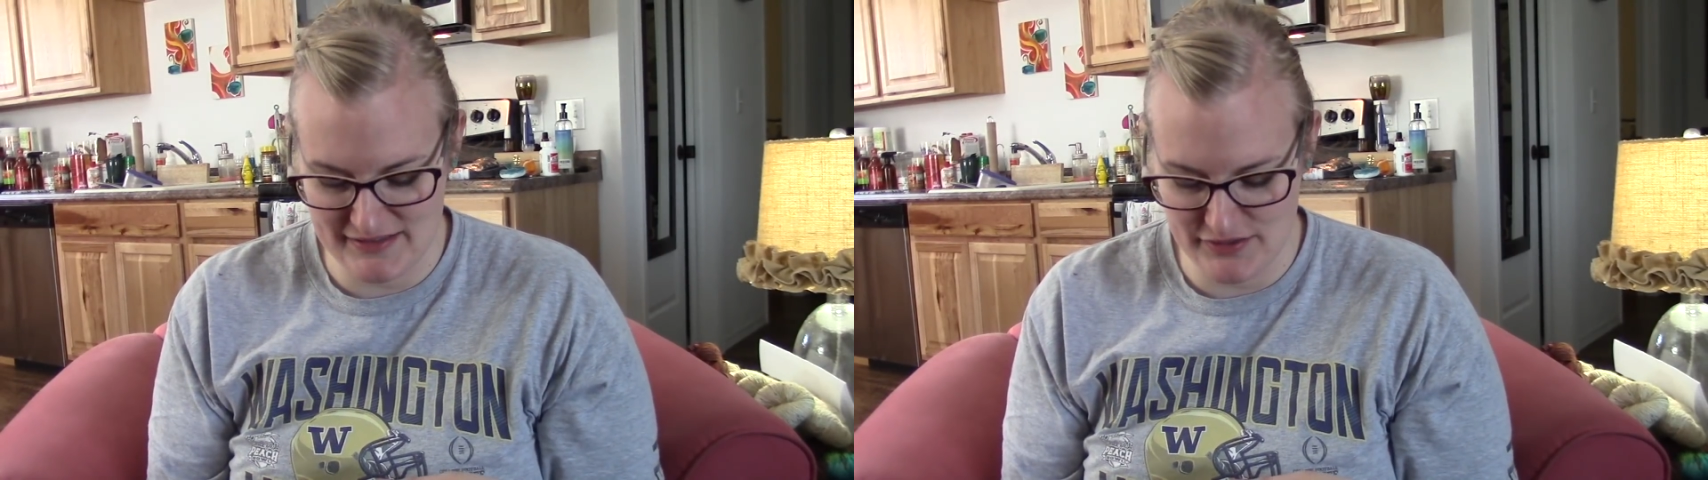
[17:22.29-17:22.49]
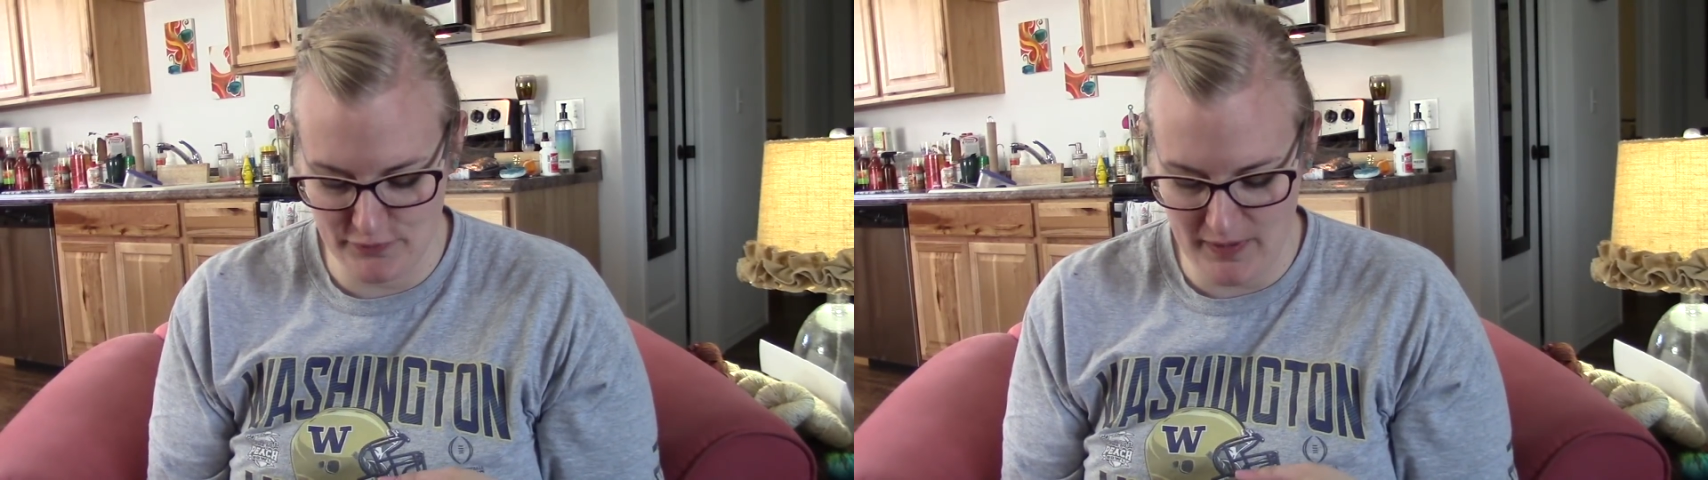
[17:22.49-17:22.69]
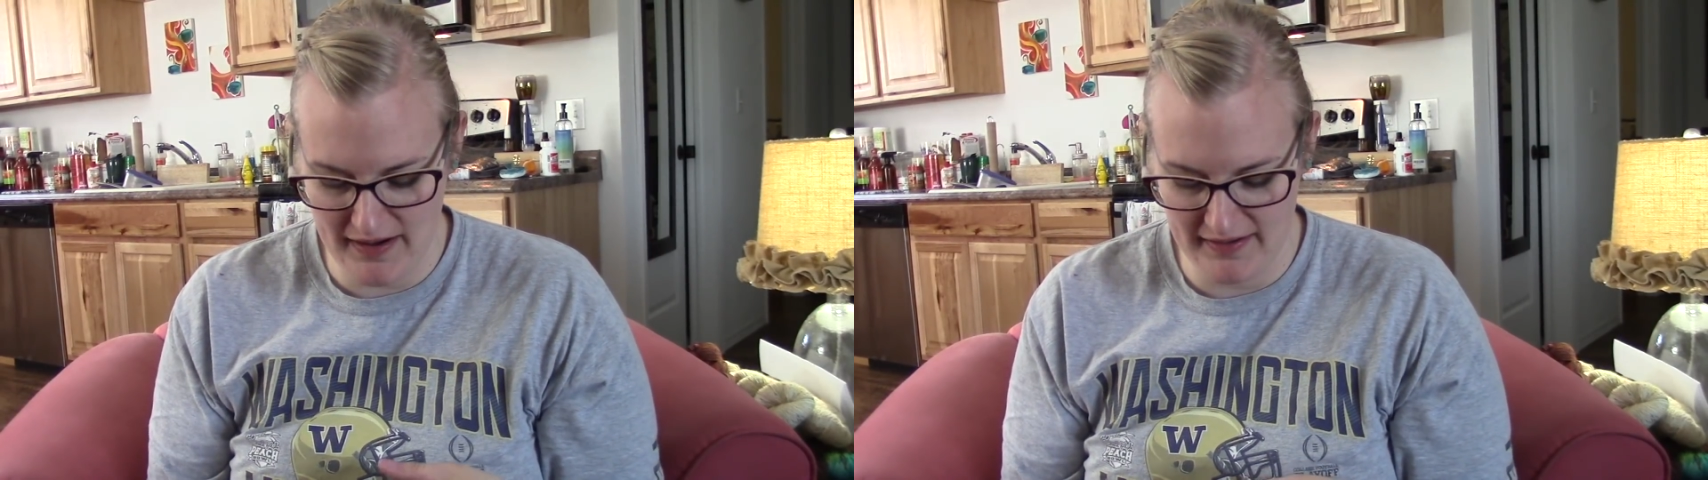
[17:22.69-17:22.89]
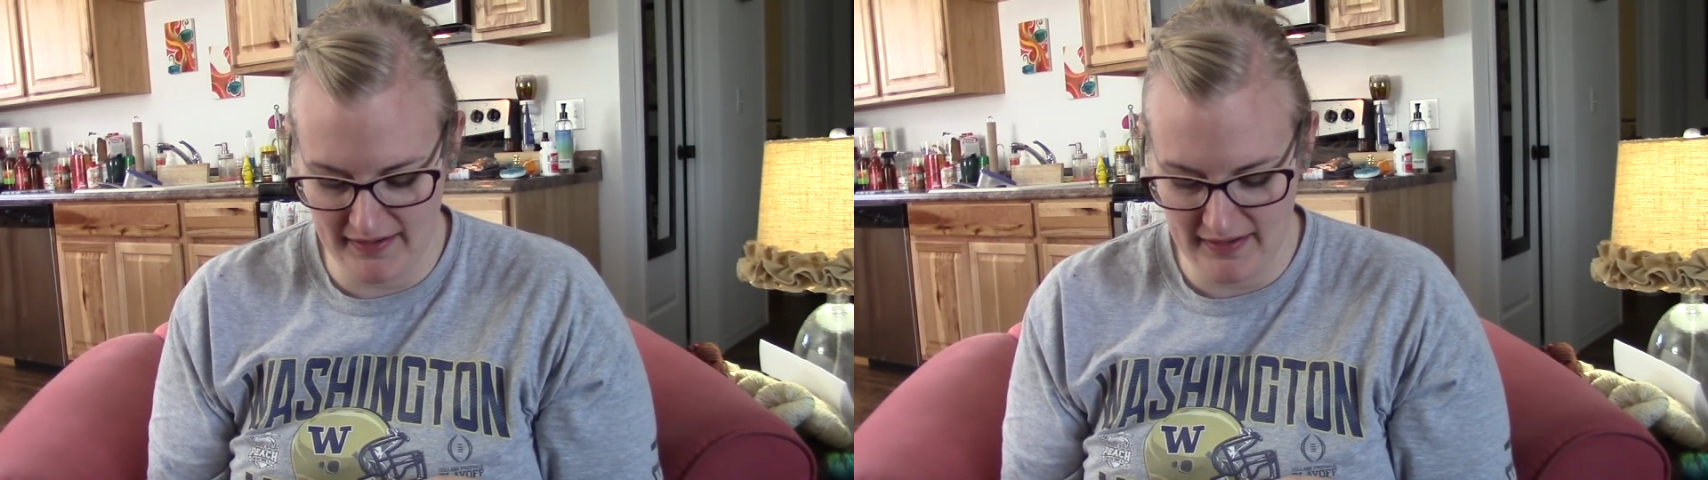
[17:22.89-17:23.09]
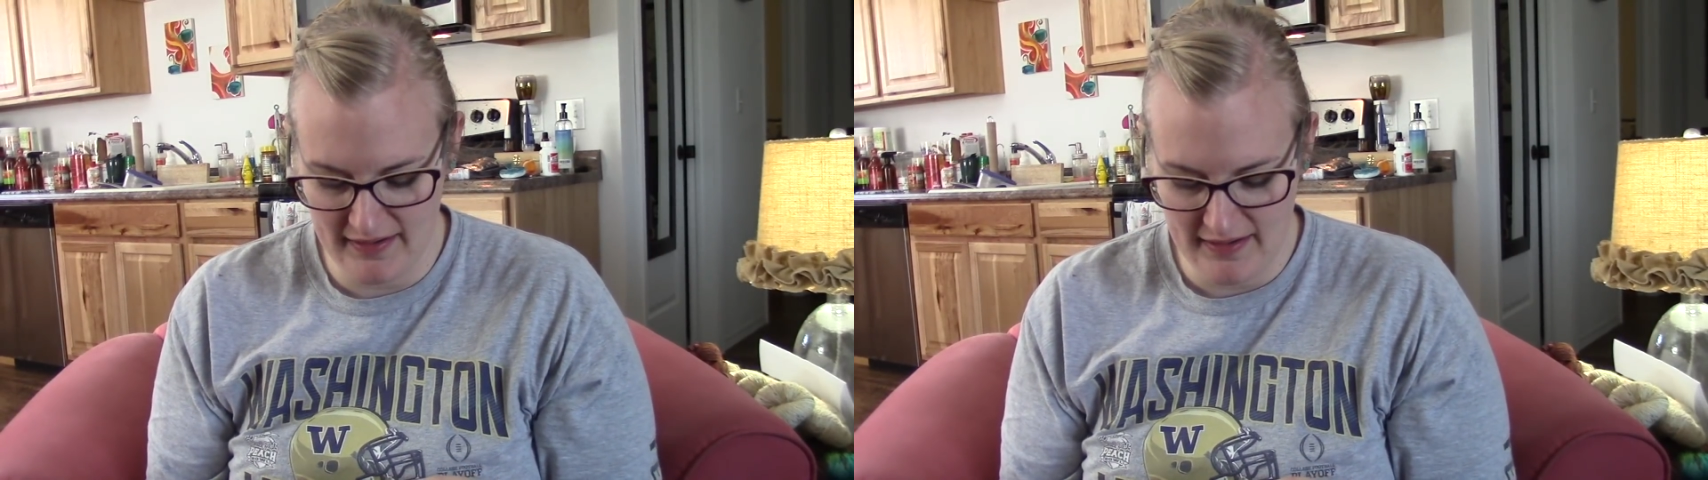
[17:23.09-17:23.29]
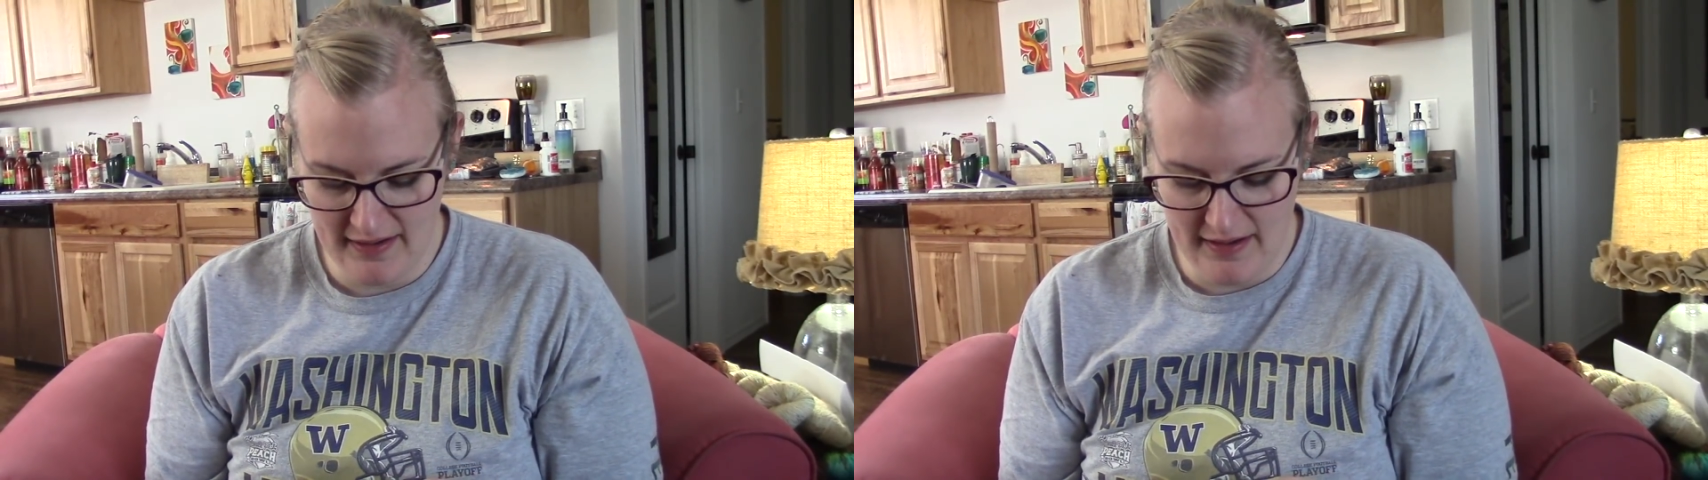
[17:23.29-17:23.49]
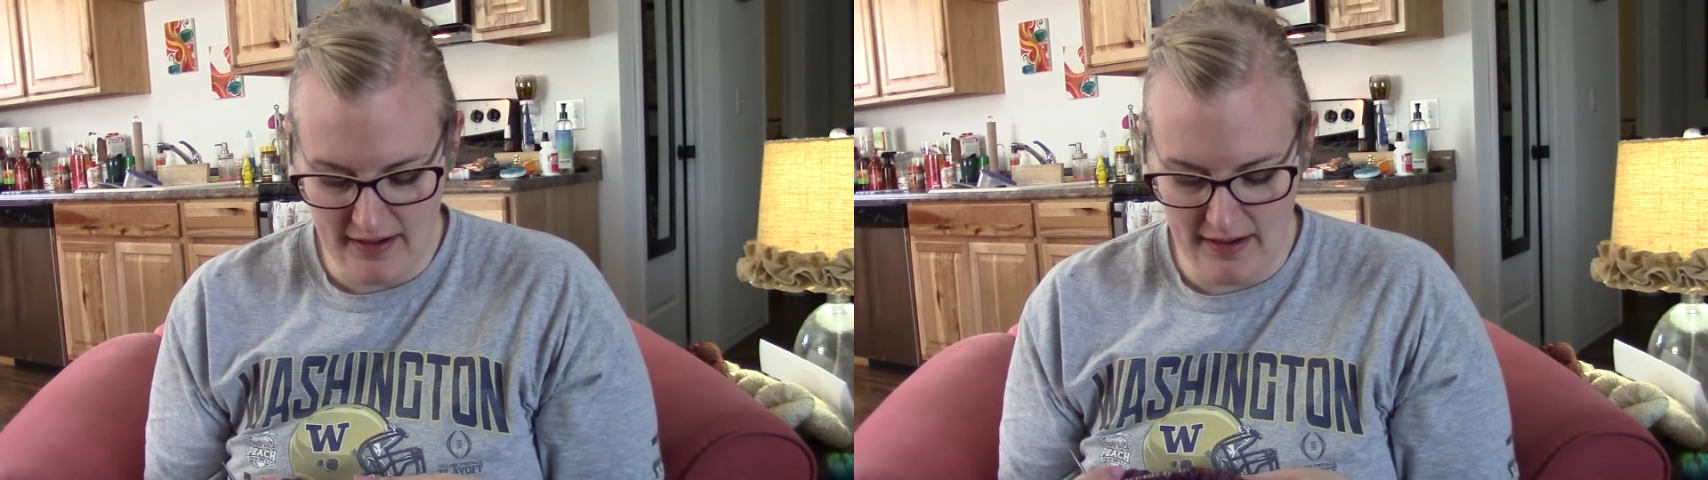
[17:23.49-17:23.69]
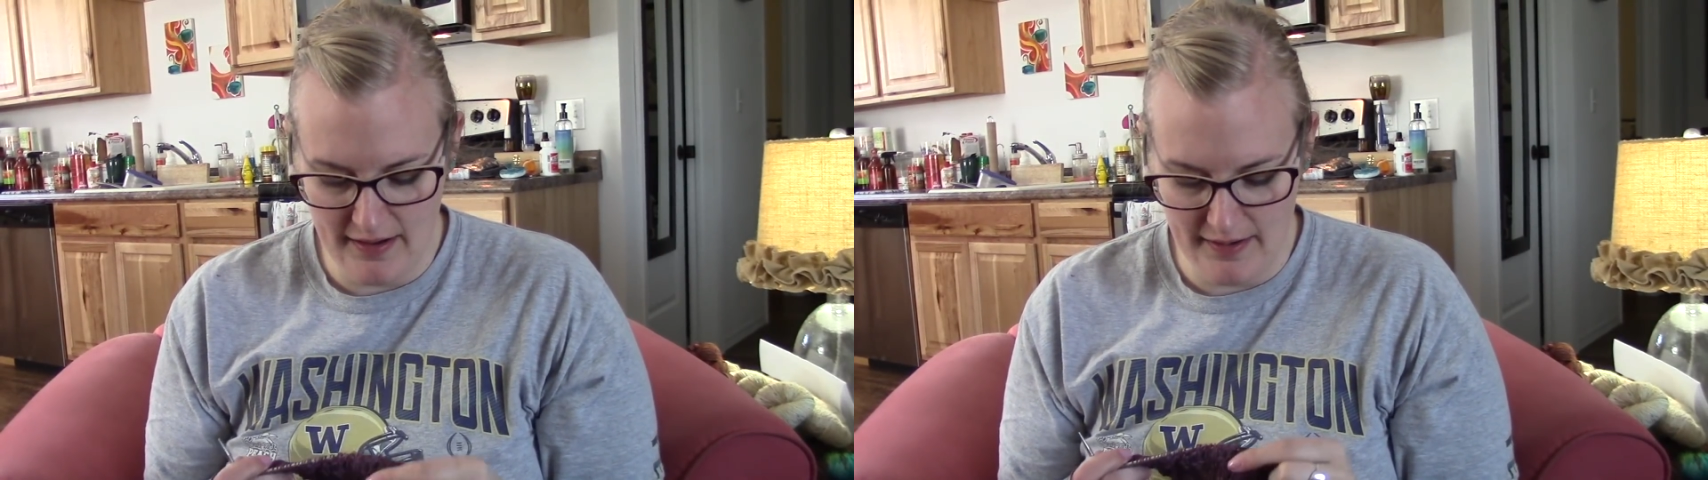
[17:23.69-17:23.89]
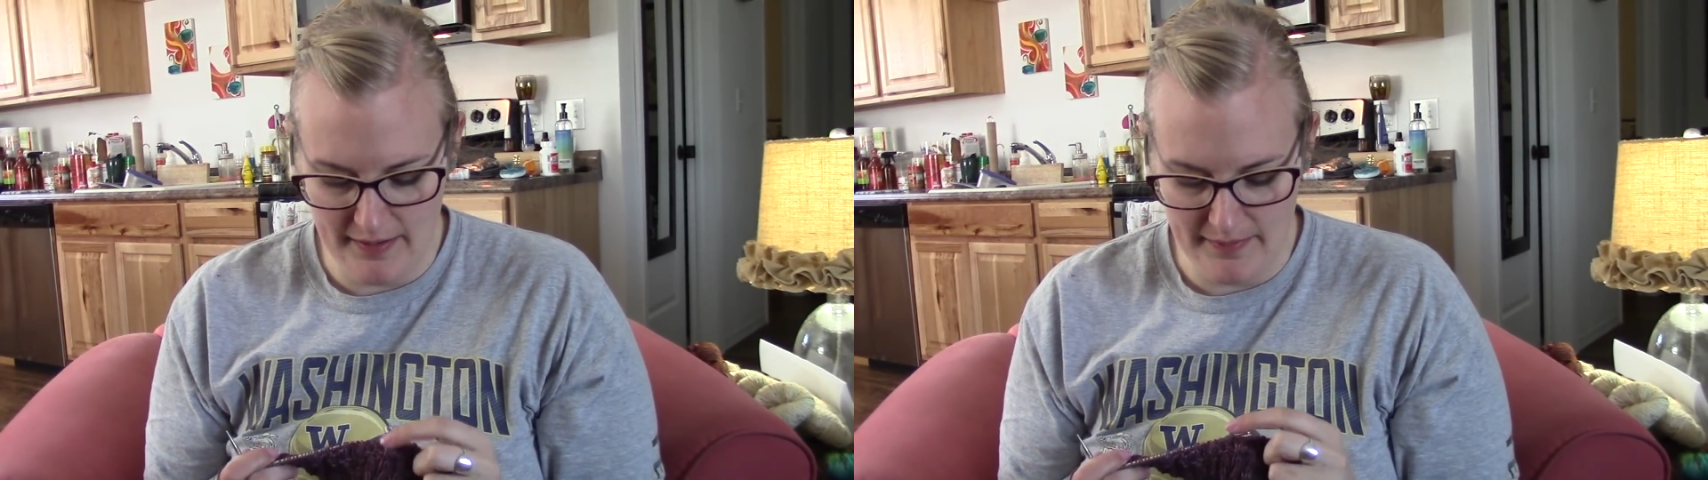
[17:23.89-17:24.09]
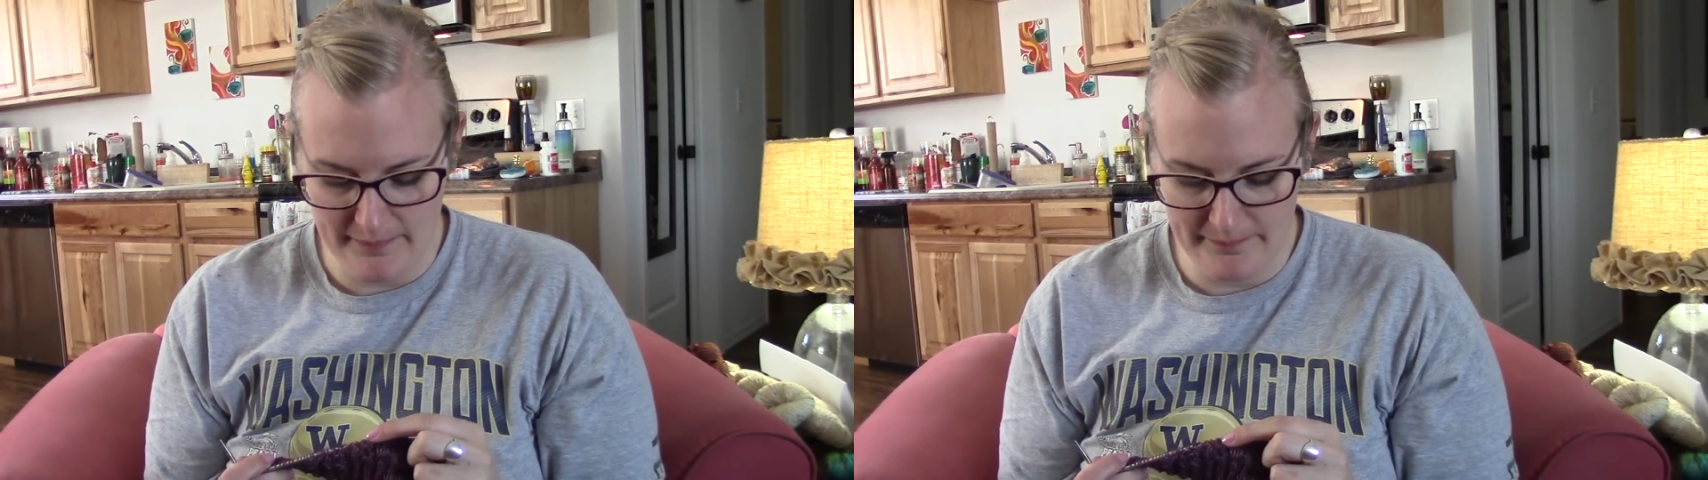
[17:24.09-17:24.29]
And so when,
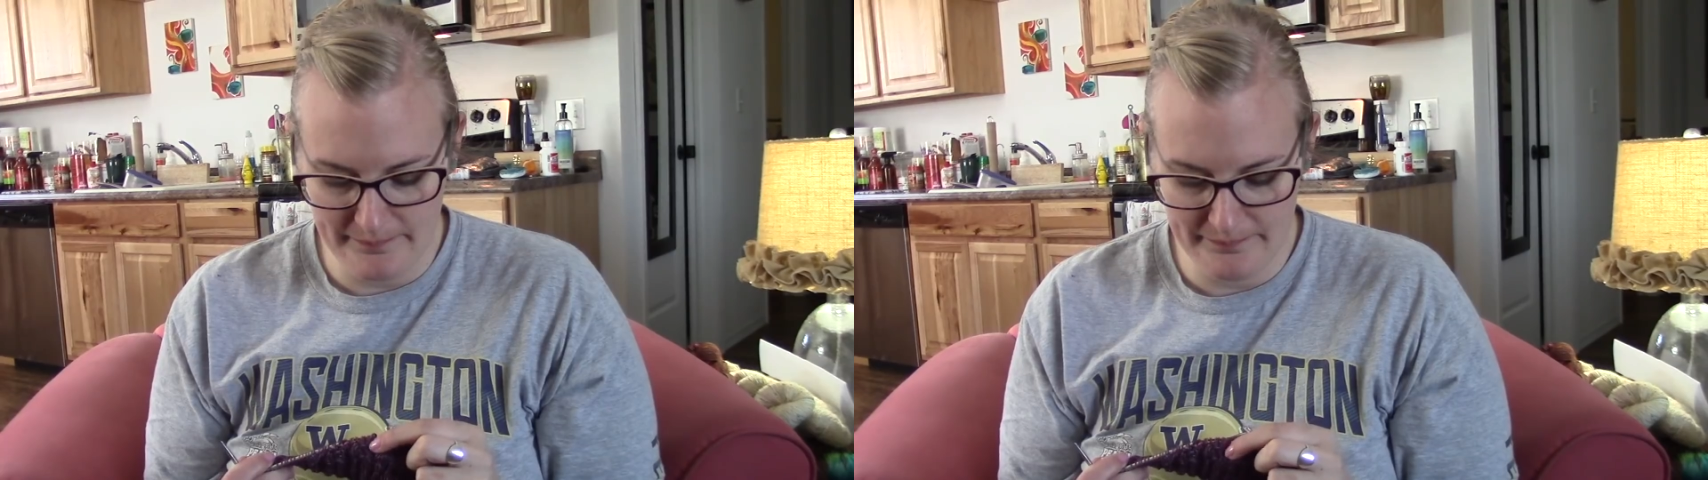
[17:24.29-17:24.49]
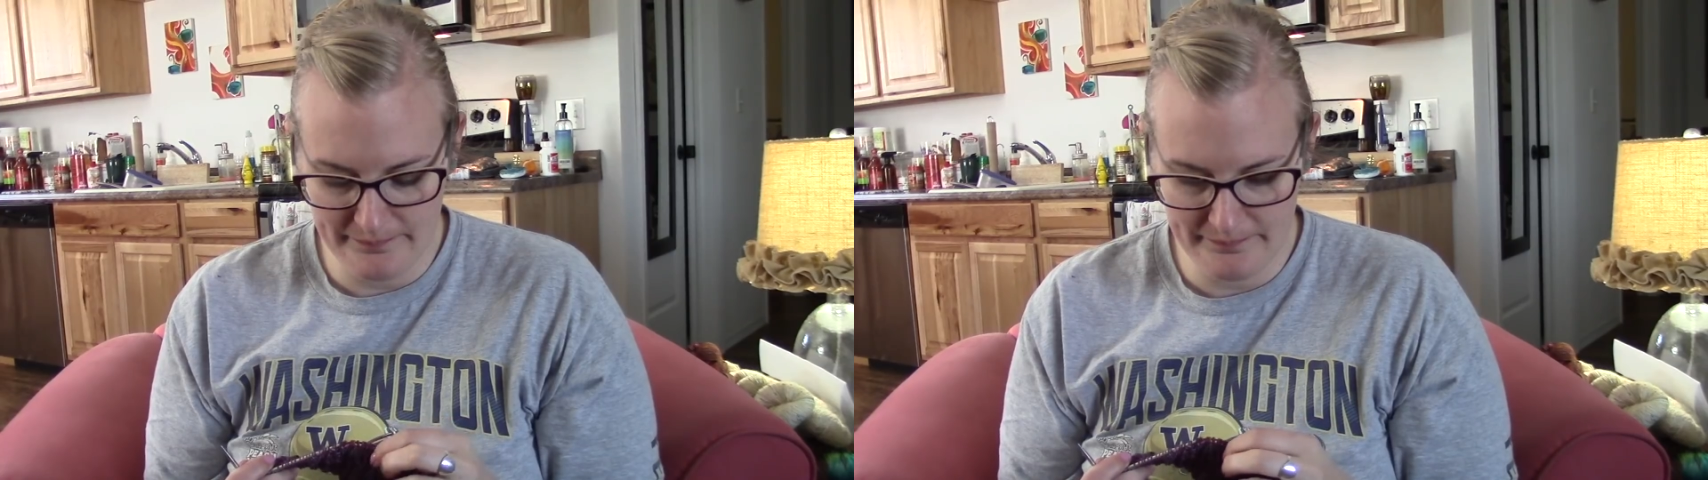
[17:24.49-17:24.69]
oh,